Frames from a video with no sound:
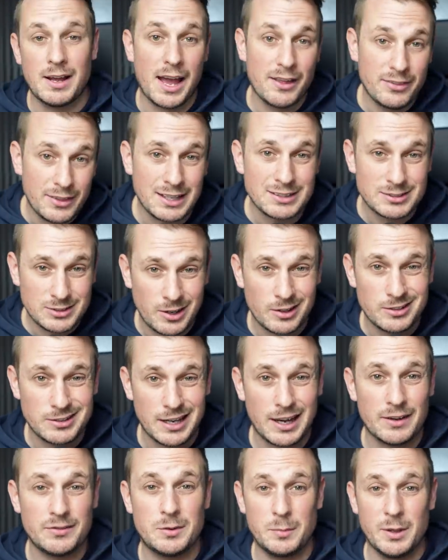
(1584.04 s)
And that's going to
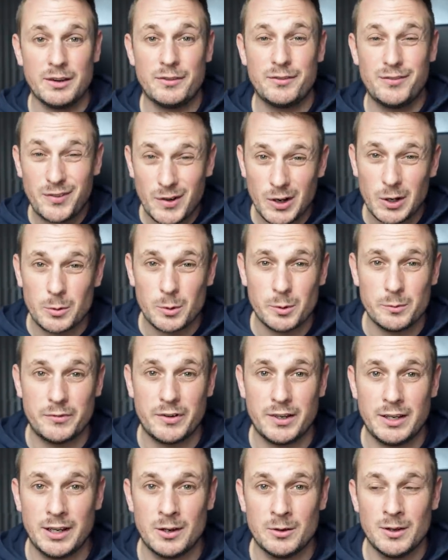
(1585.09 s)
have to be a follow-up
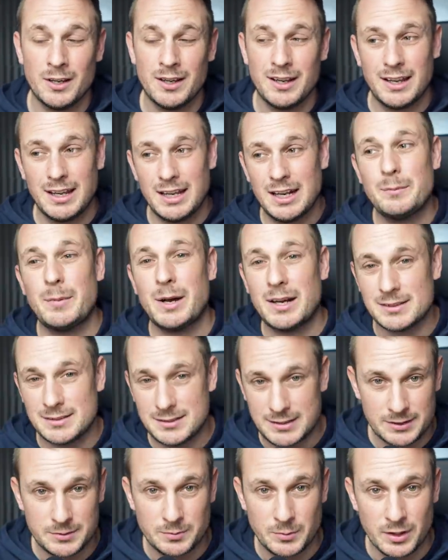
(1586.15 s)
video in about
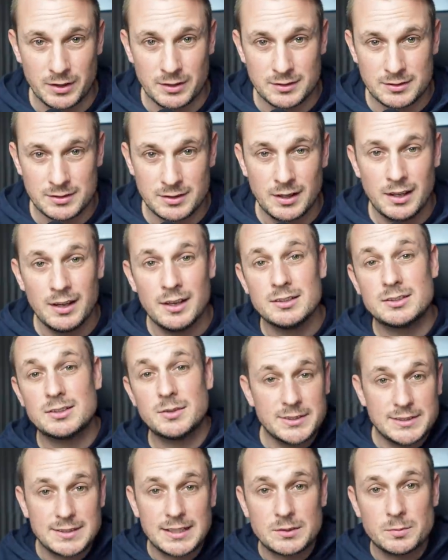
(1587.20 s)
6 months. So
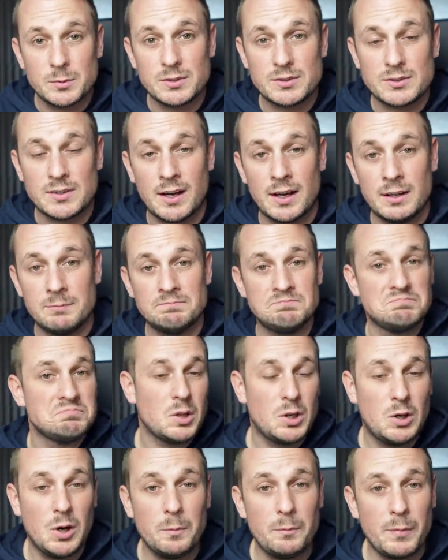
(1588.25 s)
in 6 months' time,
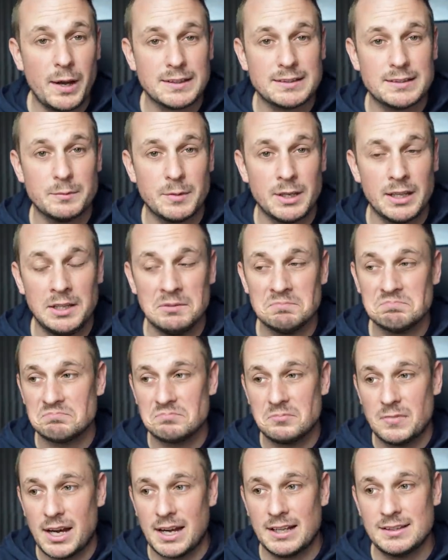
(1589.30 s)
come back to me
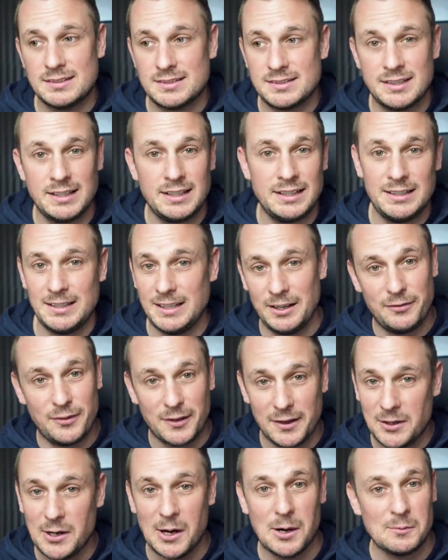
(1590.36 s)
and see if
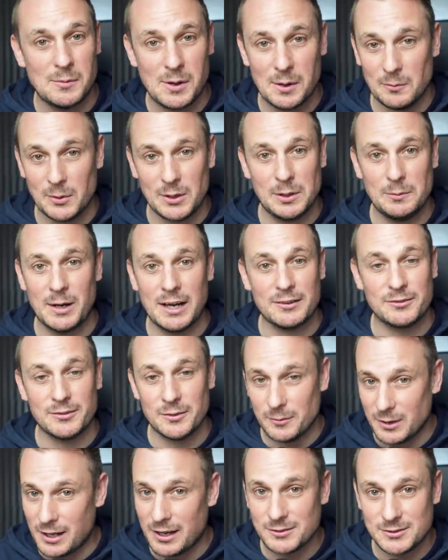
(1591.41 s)
I got my money back
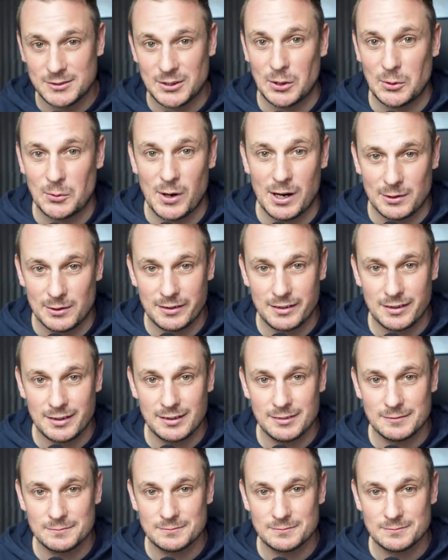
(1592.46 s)
from Livestock Wealth.